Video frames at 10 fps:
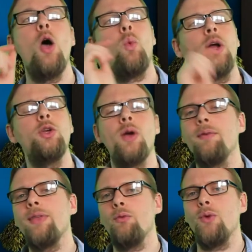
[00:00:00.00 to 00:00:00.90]
When you
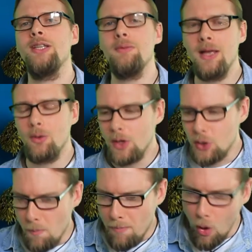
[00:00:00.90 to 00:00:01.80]
have that ready meal where
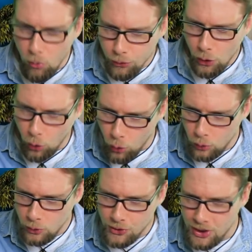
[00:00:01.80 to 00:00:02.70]
you poke the
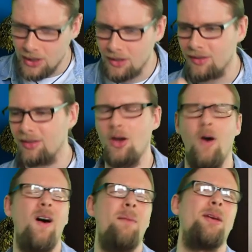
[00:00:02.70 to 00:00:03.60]
holes in and you think,
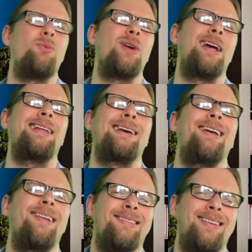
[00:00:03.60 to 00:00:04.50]
oh, I'm being really
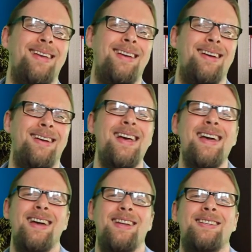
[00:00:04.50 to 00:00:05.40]
healthy here,
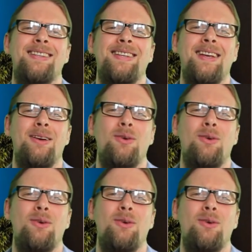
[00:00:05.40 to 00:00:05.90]
it's